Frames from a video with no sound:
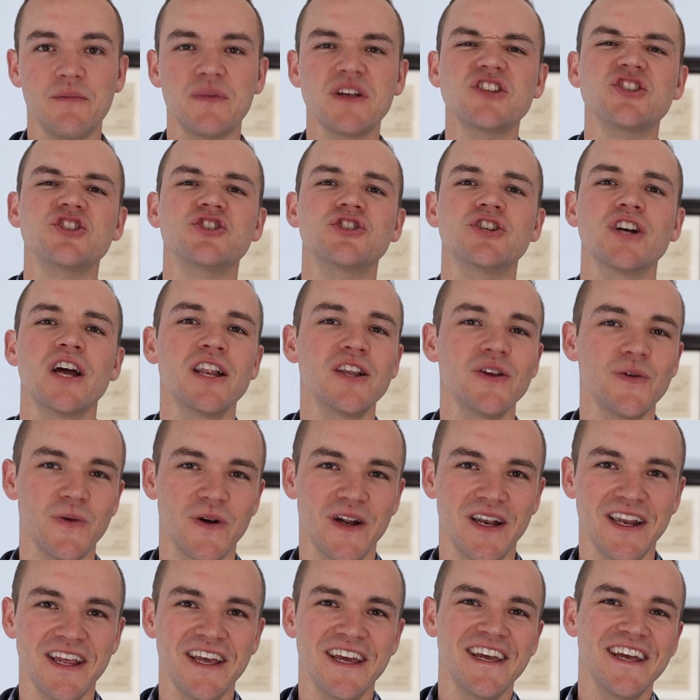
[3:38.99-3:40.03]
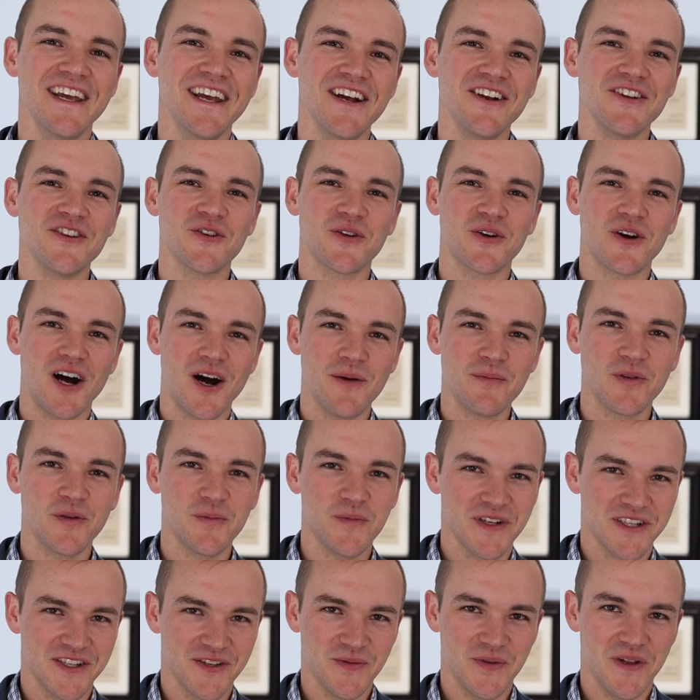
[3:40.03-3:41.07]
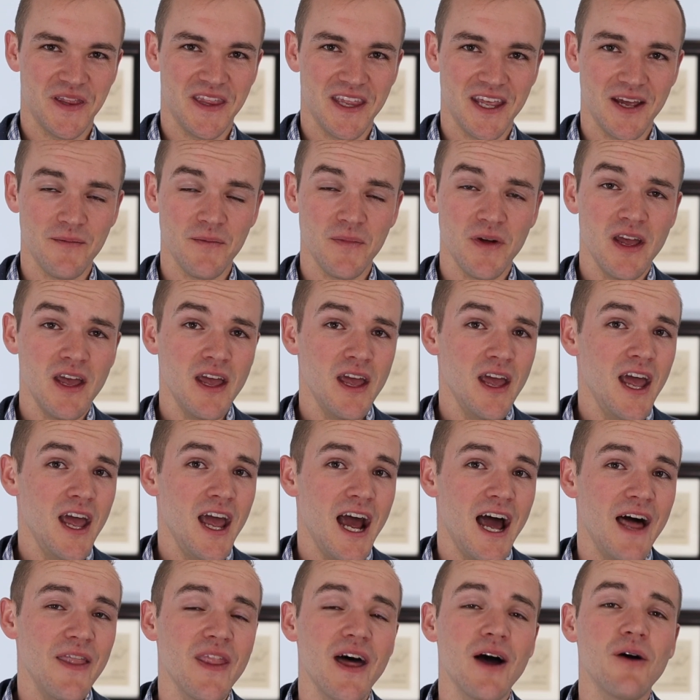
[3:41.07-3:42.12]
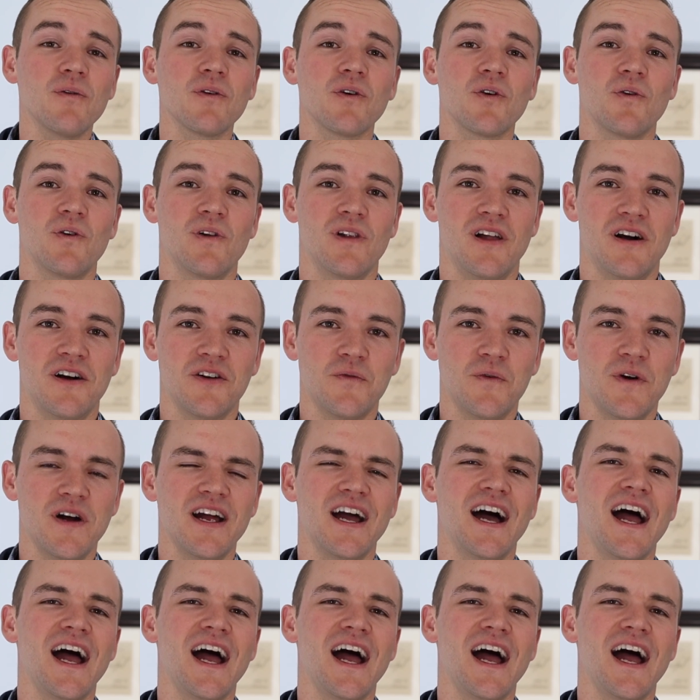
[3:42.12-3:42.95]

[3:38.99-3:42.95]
Be genuine in your compliments with them, and that will go a long way.